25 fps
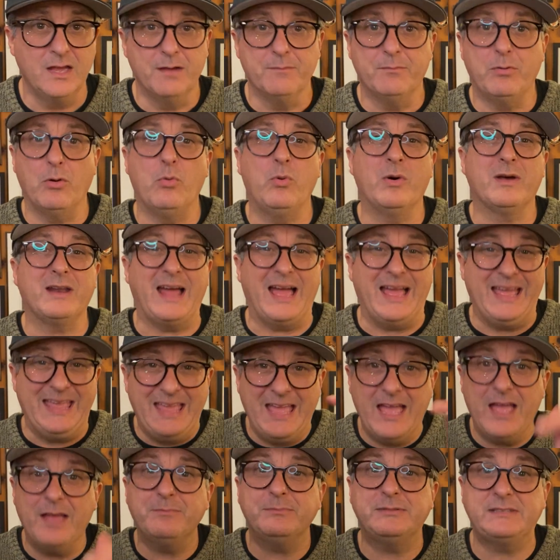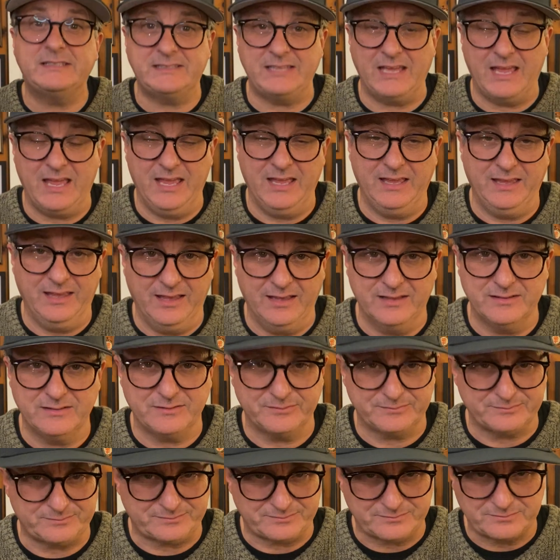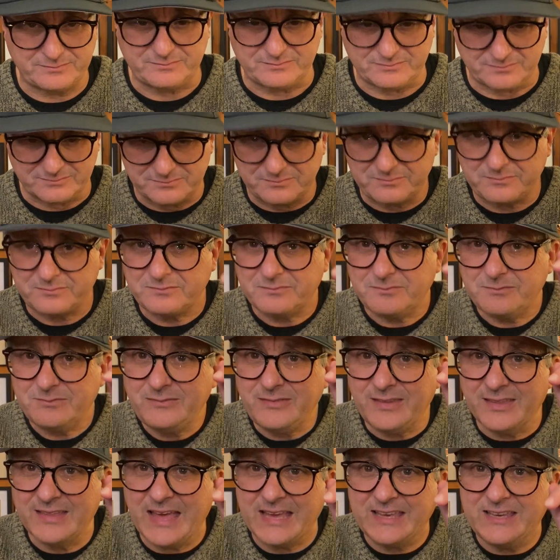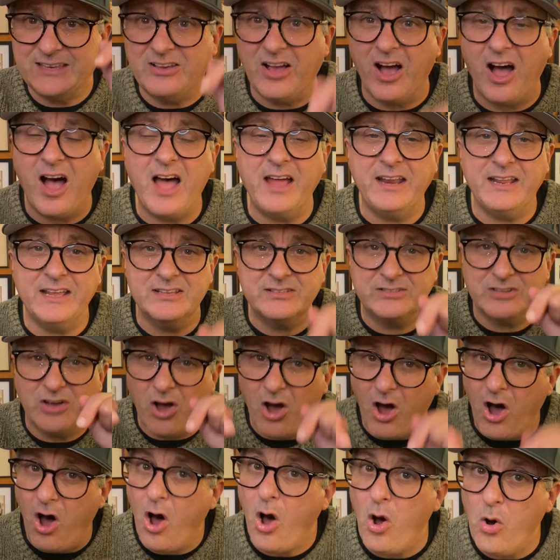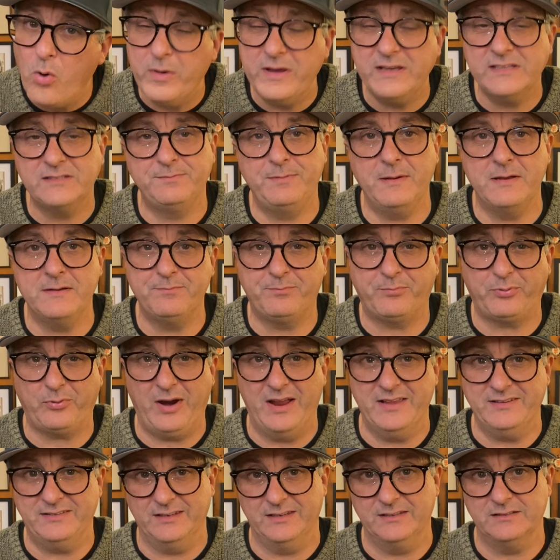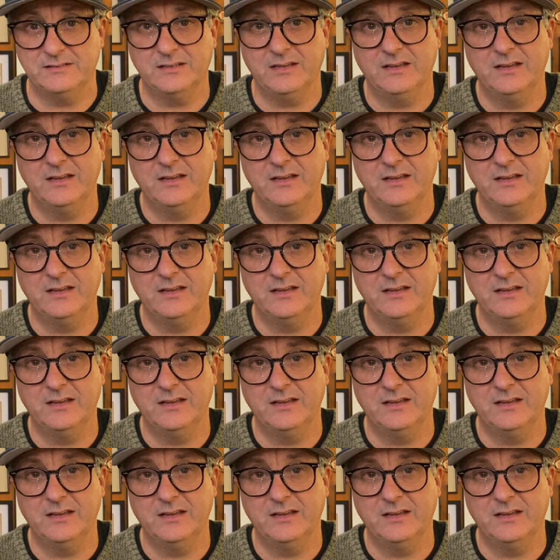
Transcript: But what I am saying is that God has always been present